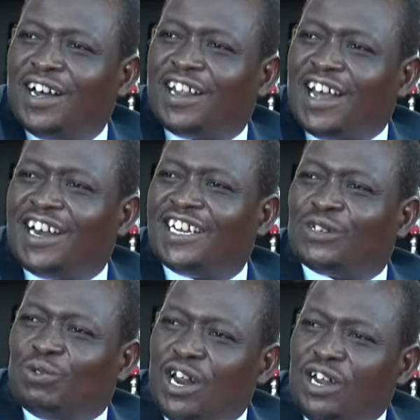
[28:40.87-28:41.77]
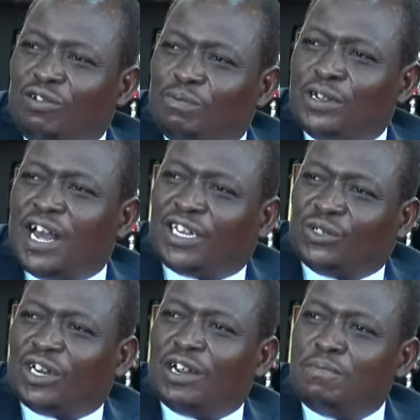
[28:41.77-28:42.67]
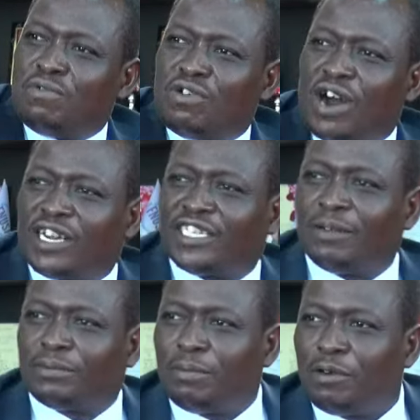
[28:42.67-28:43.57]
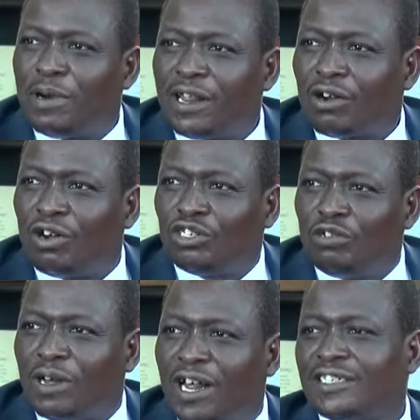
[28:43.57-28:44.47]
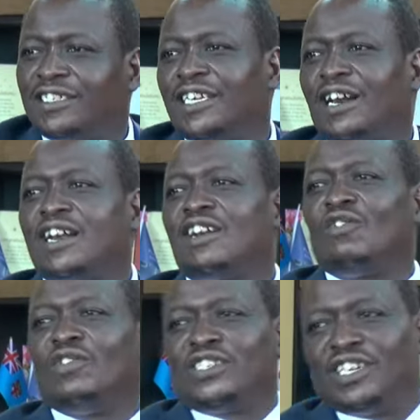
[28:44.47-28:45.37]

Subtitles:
that is going to be actually more acceptable by the consumer. That's still an innovation.